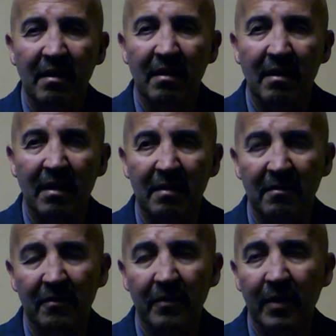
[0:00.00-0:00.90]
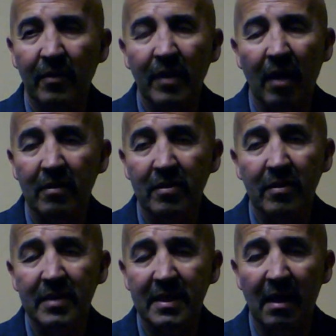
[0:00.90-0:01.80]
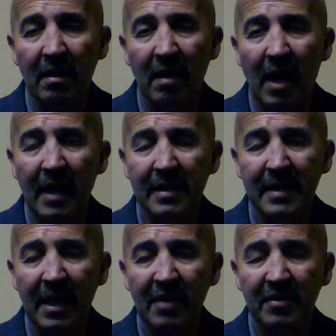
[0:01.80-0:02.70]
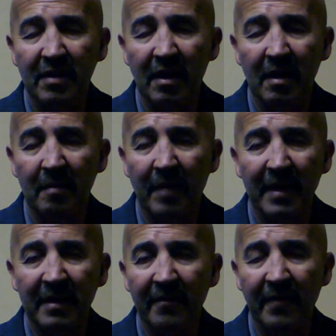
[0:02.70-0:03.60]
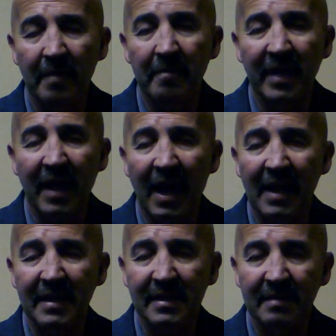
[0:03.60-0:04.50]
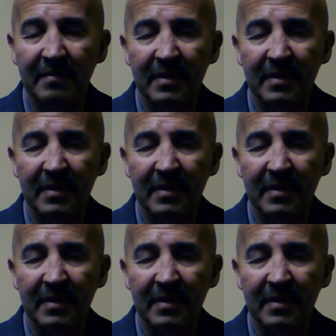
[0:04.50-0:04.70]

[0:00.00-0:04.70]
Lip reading: And we could also start ice age by different mechanisms.